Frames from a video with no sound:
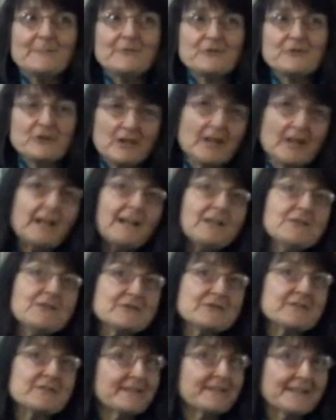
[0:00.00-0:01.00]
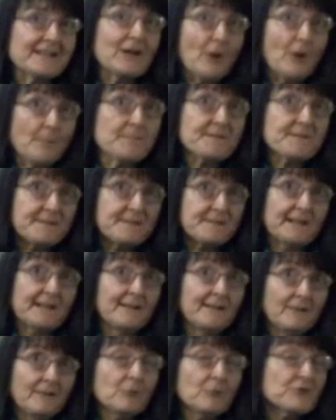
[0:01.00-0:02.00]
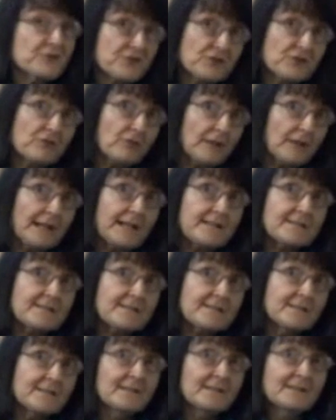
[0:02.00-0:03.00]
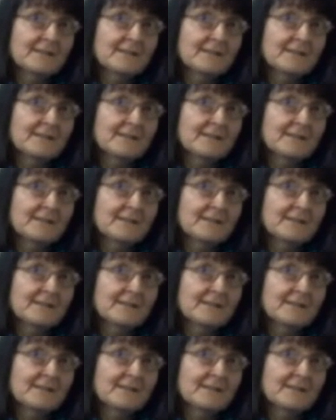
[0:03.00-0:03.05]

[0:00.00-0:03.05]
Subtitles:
change the opposite, which is greed